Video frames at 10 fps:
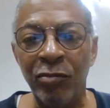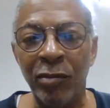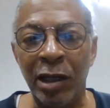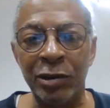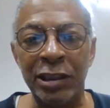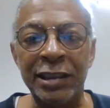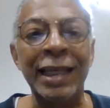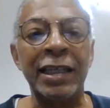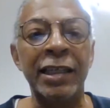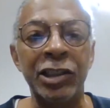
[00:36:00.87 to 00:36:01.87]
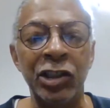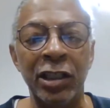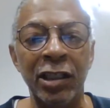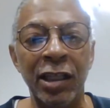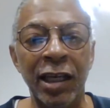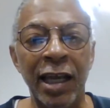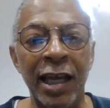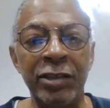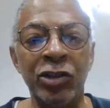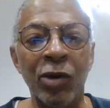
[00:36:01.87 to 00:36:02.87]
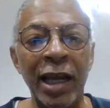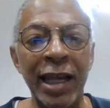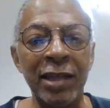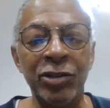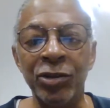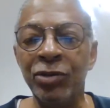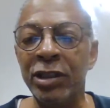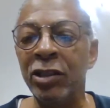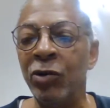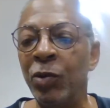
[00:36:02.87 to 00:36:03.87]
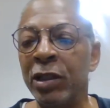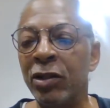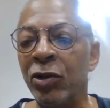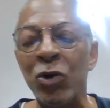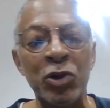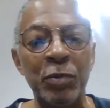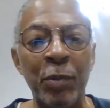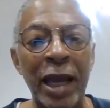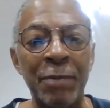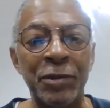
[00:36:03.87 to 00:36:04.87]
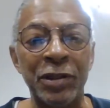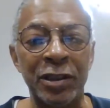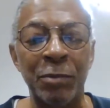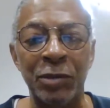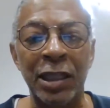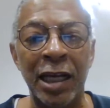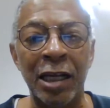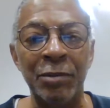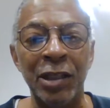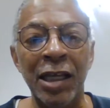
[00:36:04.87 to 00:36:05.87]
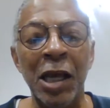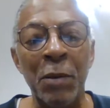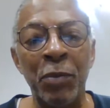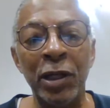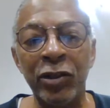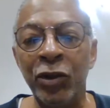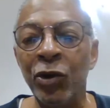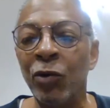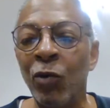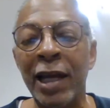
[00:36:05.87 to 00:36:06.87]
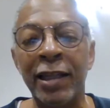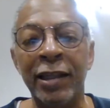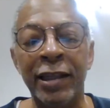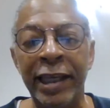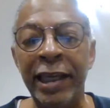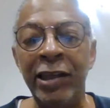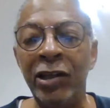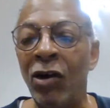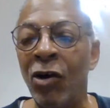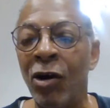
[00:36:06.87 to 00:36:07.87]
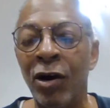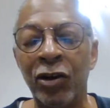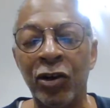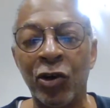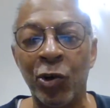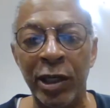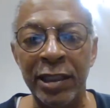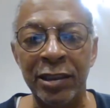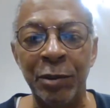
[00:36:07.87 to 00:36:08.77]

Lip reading: I was a technician. So I had to deal with those maps sometimes. But you're right, they are crazy.